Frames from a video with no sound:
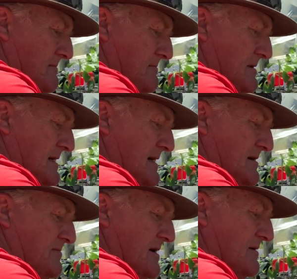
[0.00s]
But I
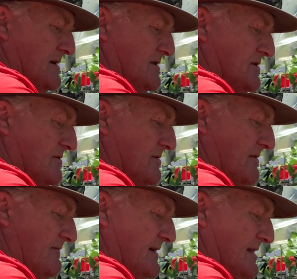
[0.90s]
hope y'all enjoy my
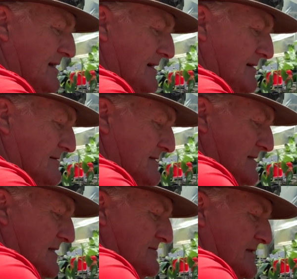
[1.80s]
videos,
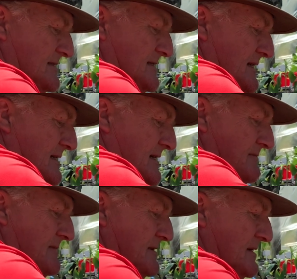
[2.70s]
and that's why I said
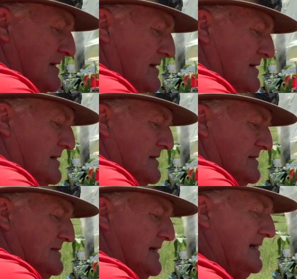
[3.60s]
I'm
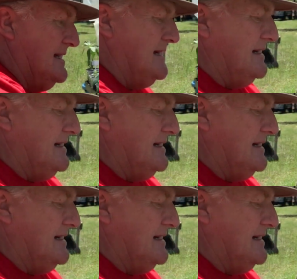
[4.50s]
staying out